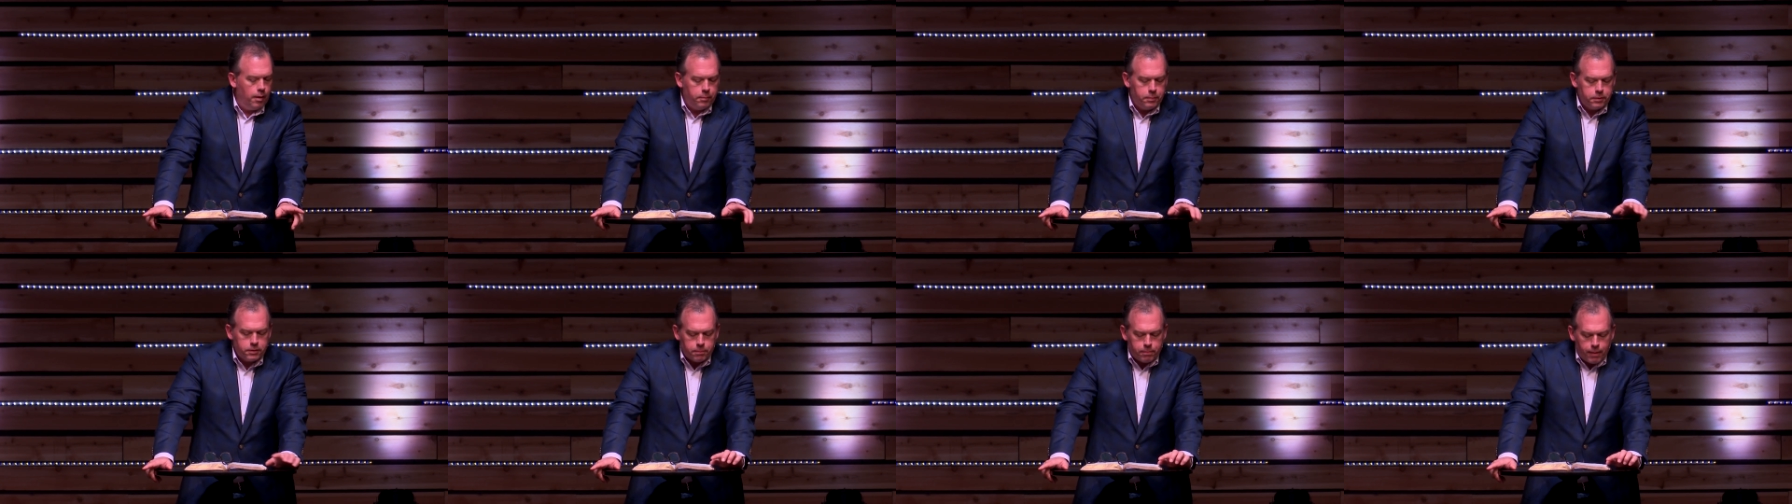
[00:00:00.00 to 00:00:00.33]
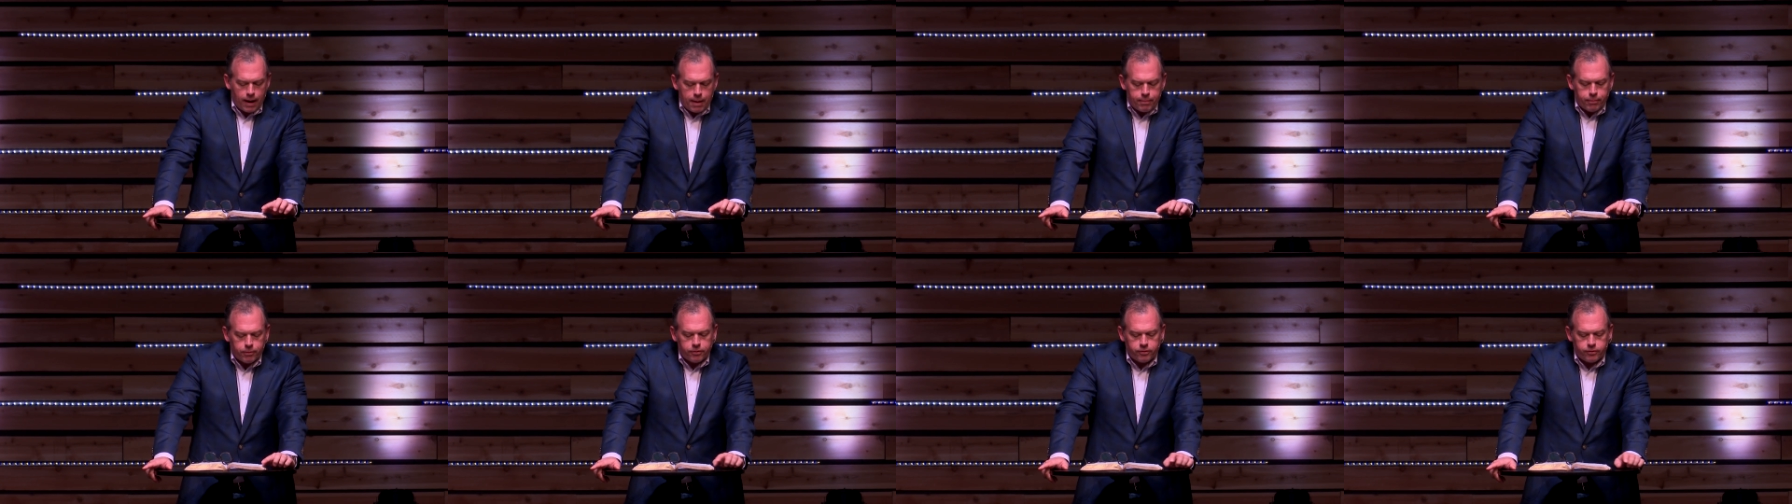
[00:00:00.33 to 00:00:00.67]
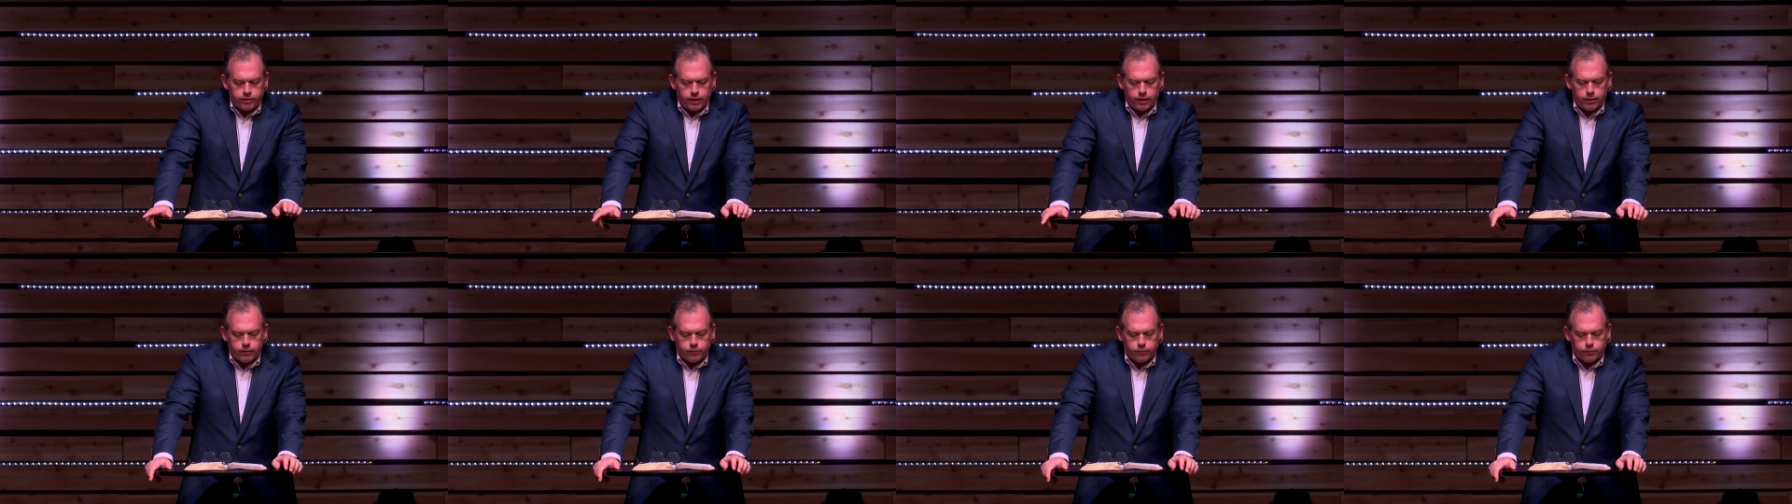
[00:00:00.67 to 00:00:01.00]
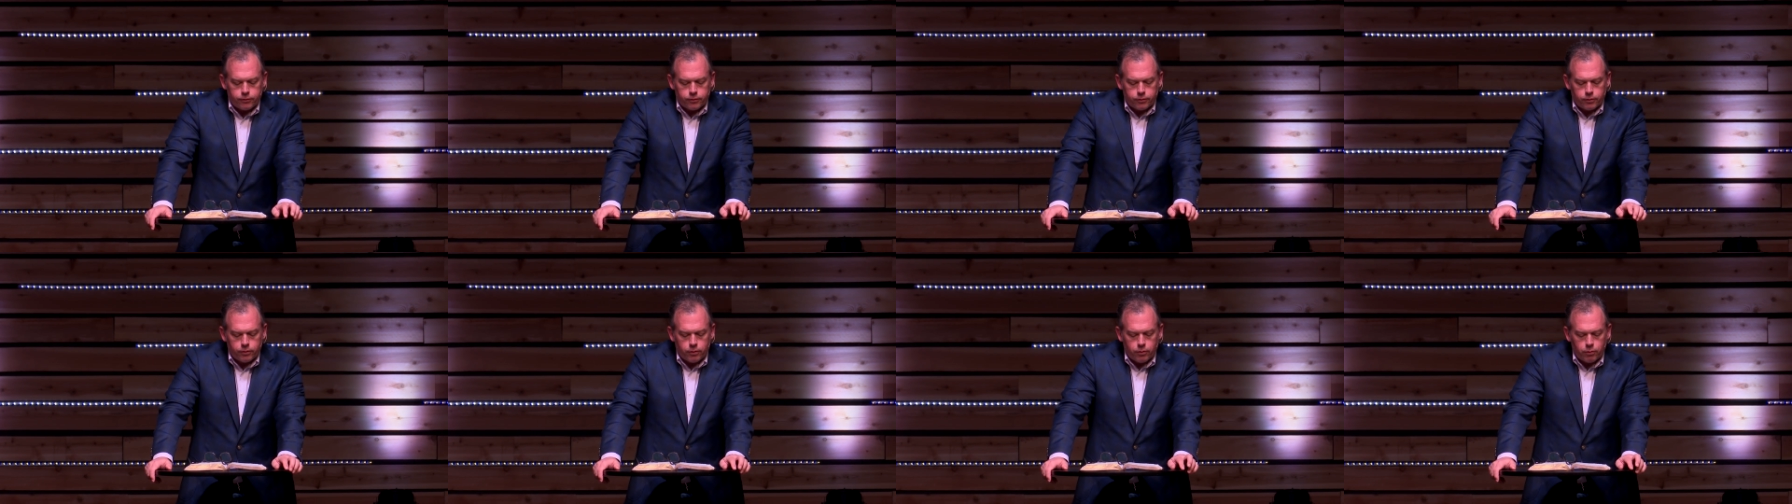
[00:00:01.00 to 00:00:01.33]
But the Bible
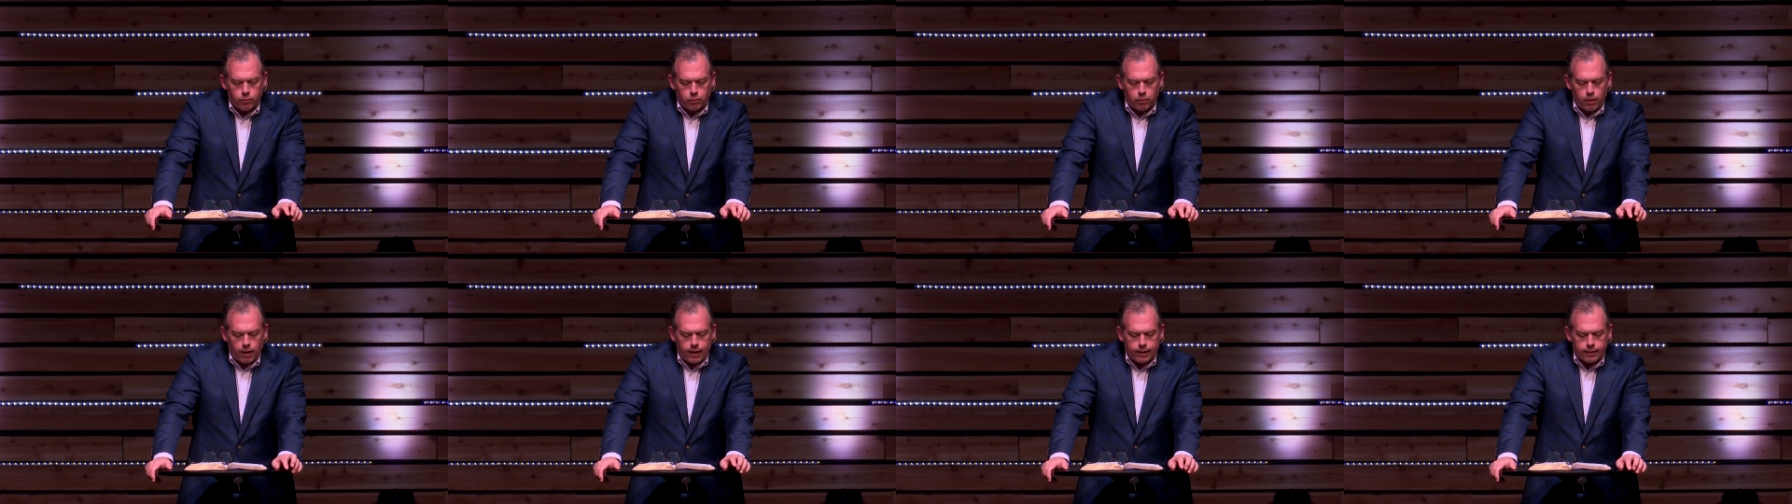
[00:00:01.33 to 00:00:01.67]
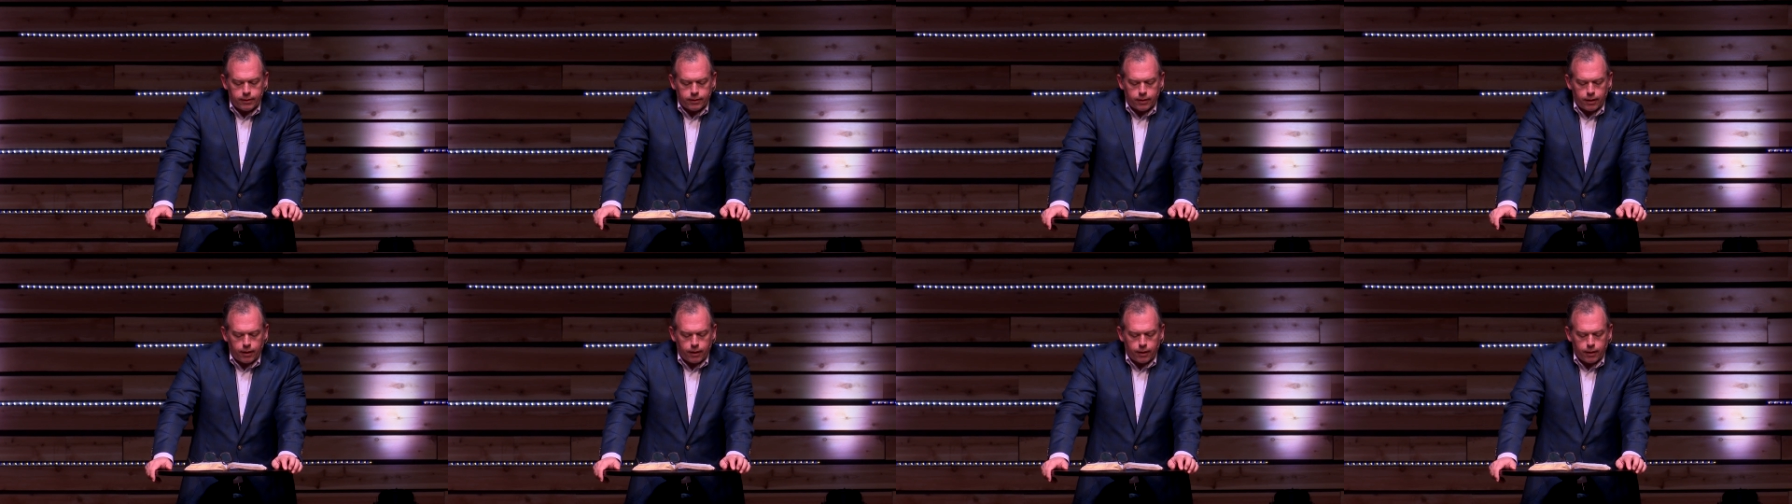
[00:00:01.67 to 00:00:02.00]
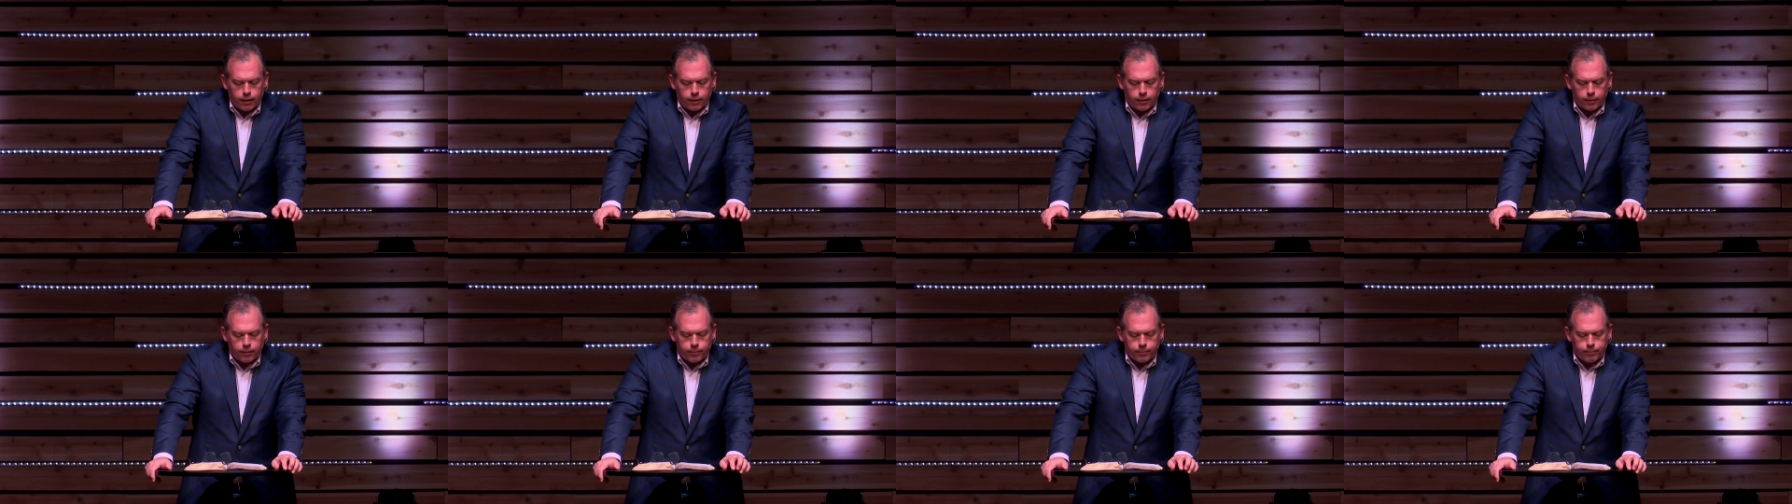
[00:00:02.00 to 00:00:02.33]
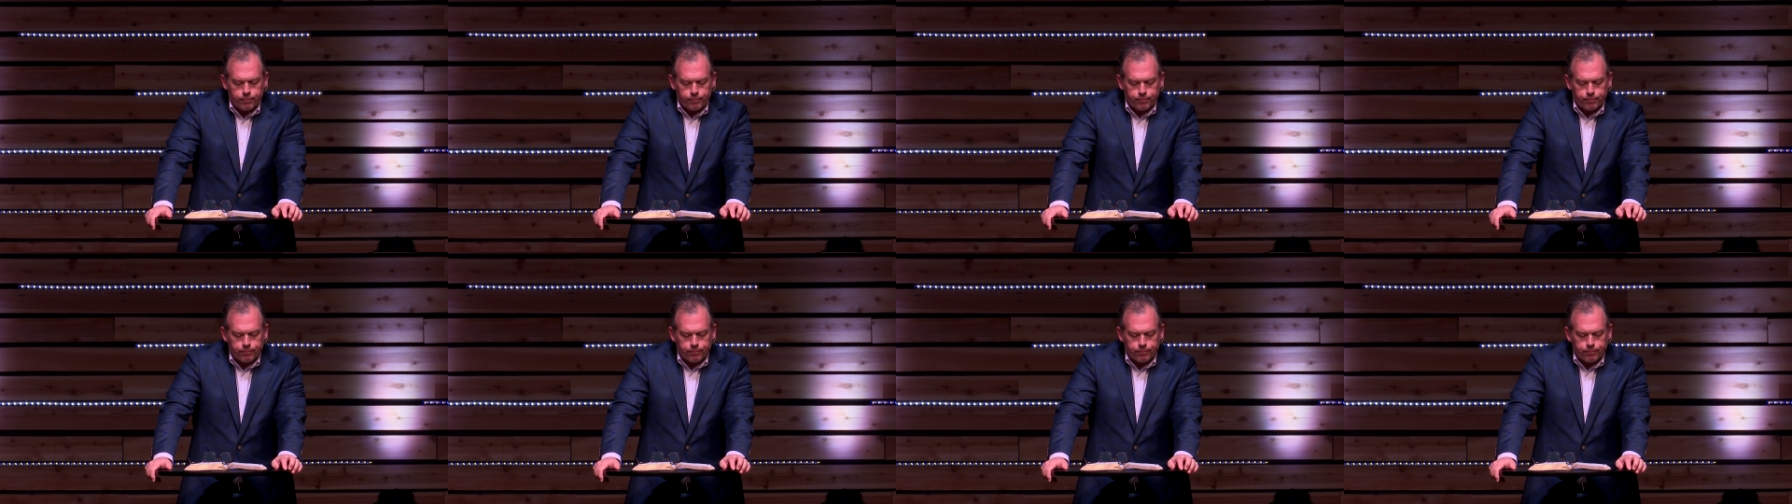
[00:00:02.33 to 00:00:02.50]
says right there